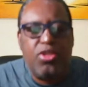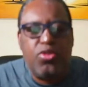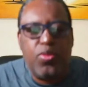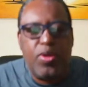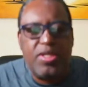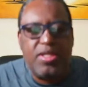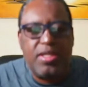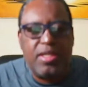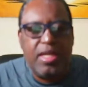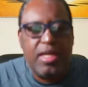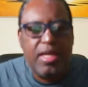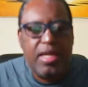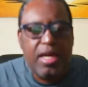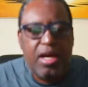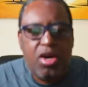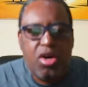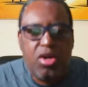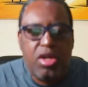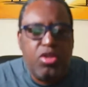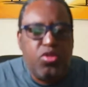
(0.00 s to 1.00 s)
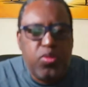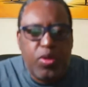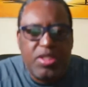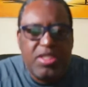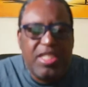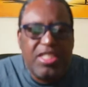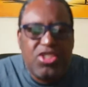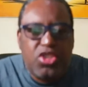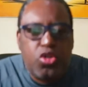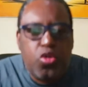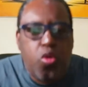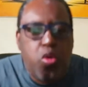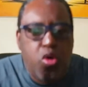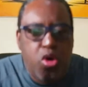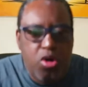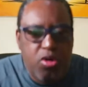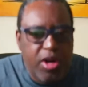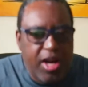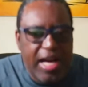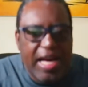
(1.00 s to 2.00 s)
was the
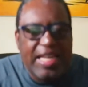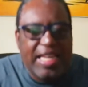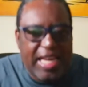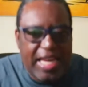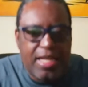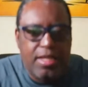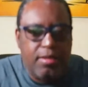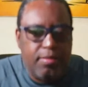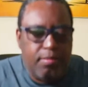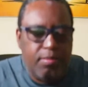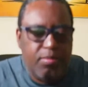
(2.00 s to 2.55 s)
scorer again.